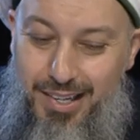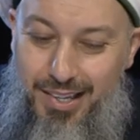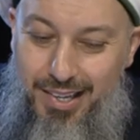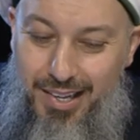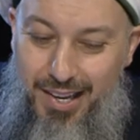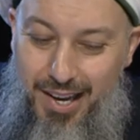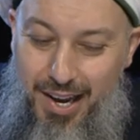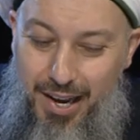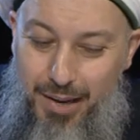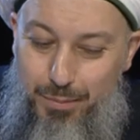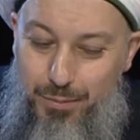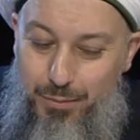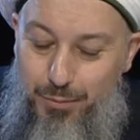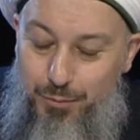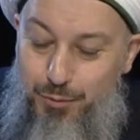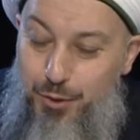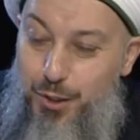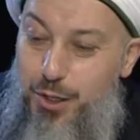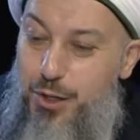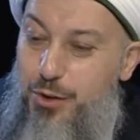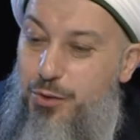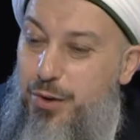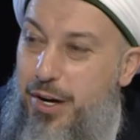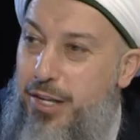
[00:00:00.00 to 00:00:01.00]
I'm
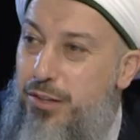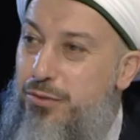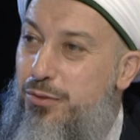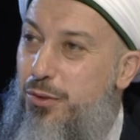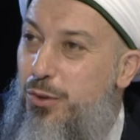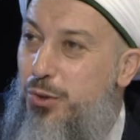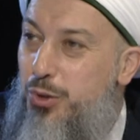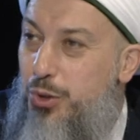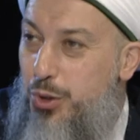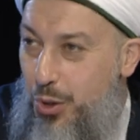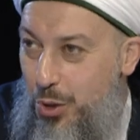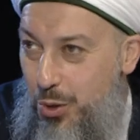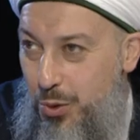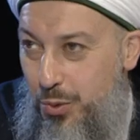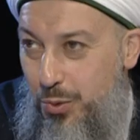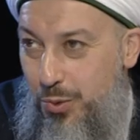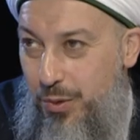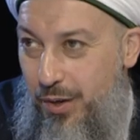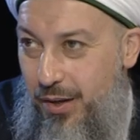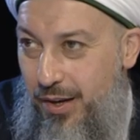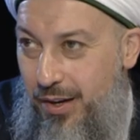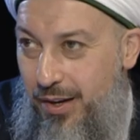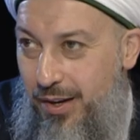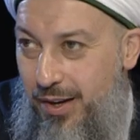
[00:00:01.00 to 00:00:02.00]
very grateful to you
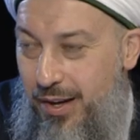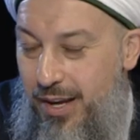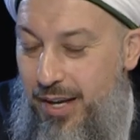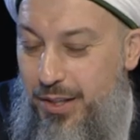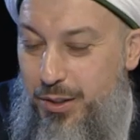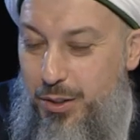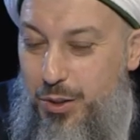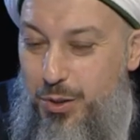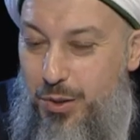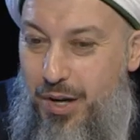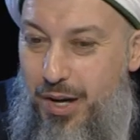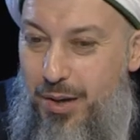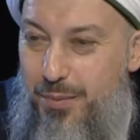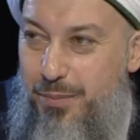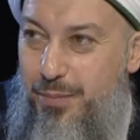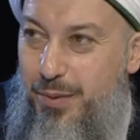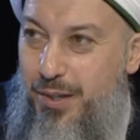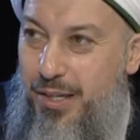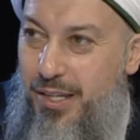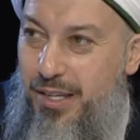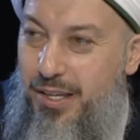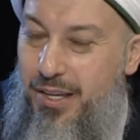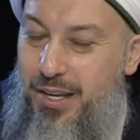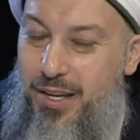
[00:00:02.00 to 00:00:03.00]
and your
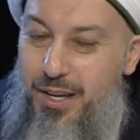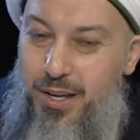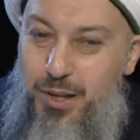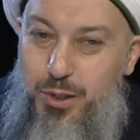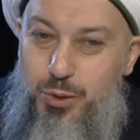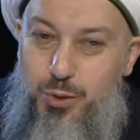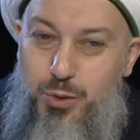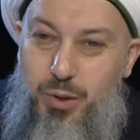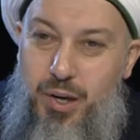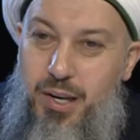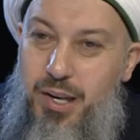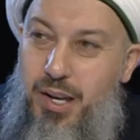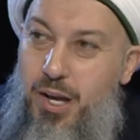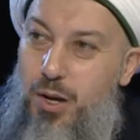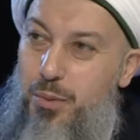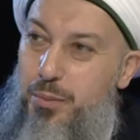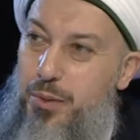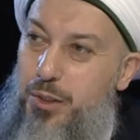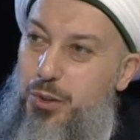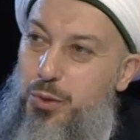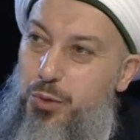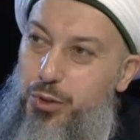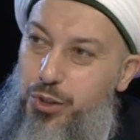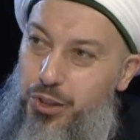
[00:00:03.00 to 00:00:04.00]
company to allow me
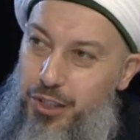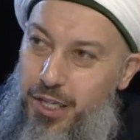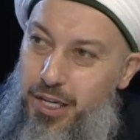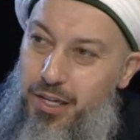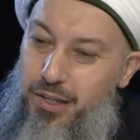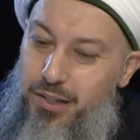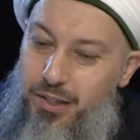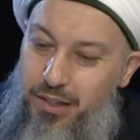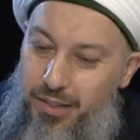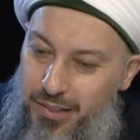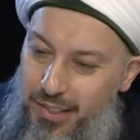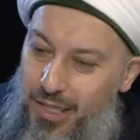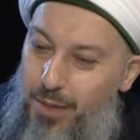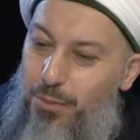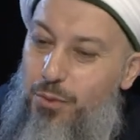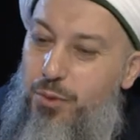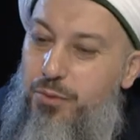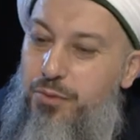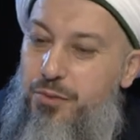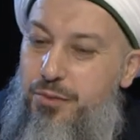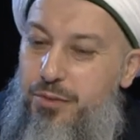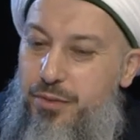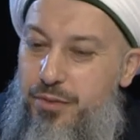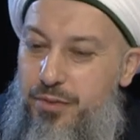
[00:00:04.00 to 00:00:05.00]
to share some of
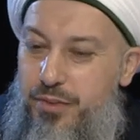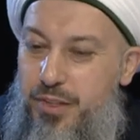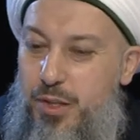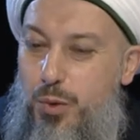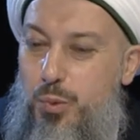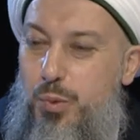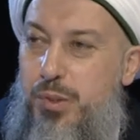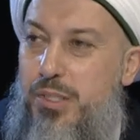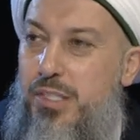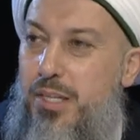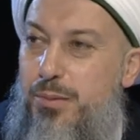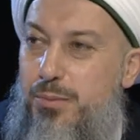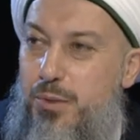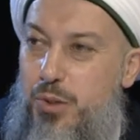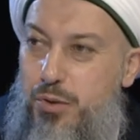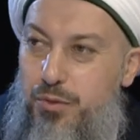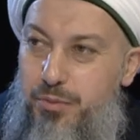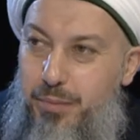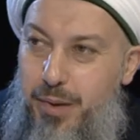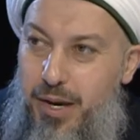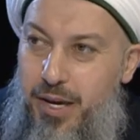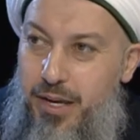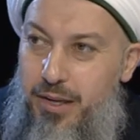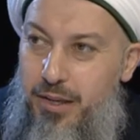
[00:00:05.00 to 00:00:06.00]
the wisdoms of
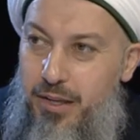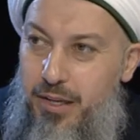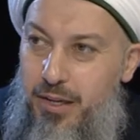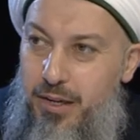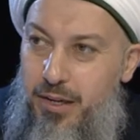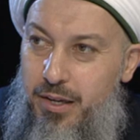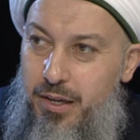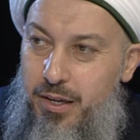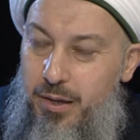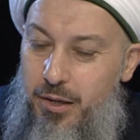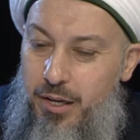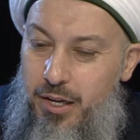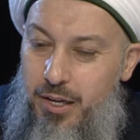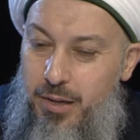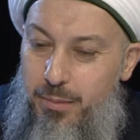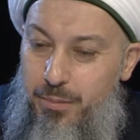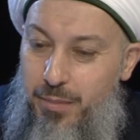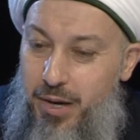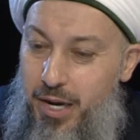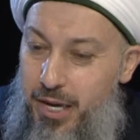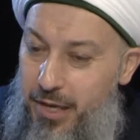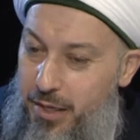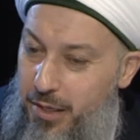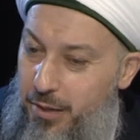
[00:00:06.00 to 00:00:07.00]

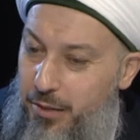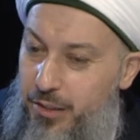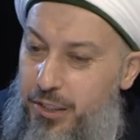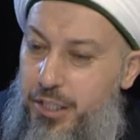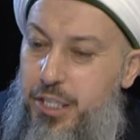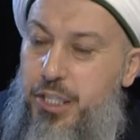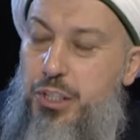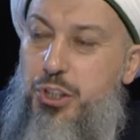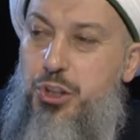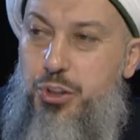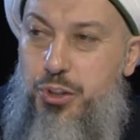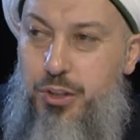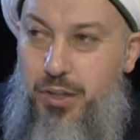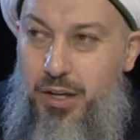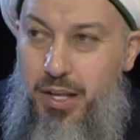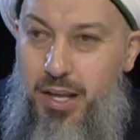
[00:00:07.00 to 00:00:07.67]
my teacher.